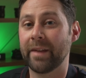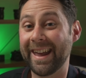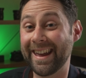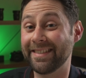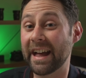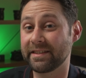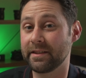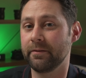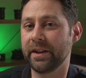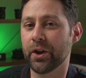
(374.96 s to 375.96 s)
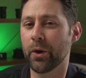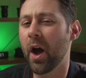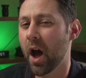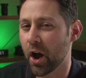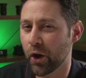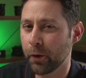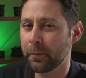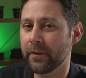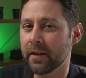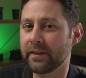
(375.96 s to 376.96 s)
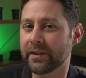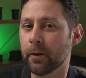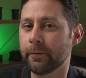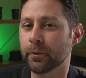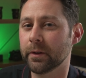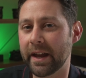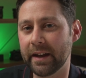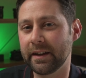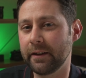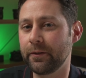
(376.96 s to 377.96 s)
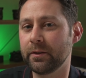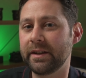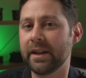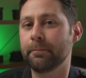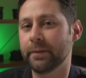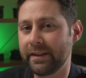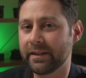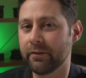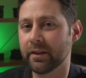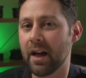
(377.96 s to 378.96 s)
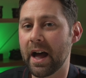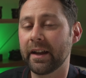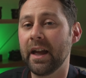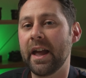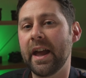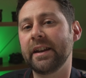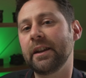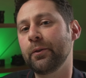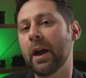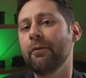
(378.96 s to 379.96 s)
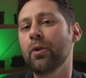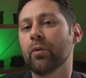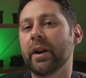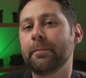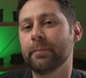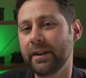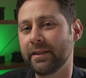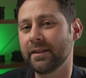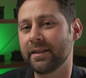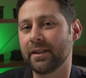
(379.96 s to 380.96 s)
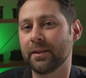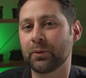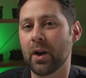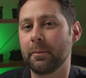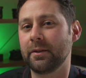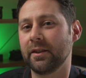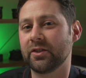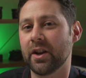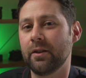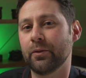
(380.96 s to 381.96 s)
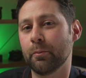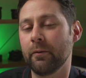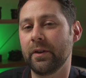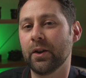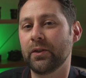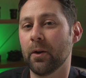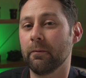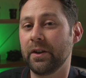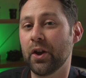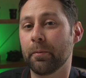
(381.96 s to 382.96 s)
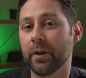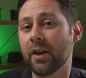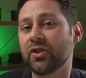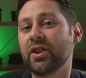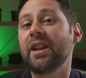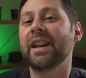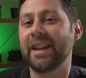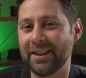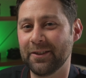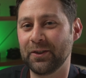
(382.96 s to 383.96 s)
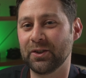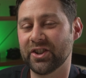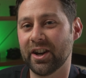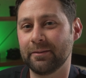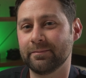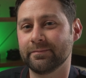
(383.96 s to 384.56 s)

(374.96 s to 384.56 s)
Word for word: And that's the video. I hope you found this helpful, and if you did, please give it a like, and if you haven't already, please consider subscribing to this channel for more videos on video production in the future.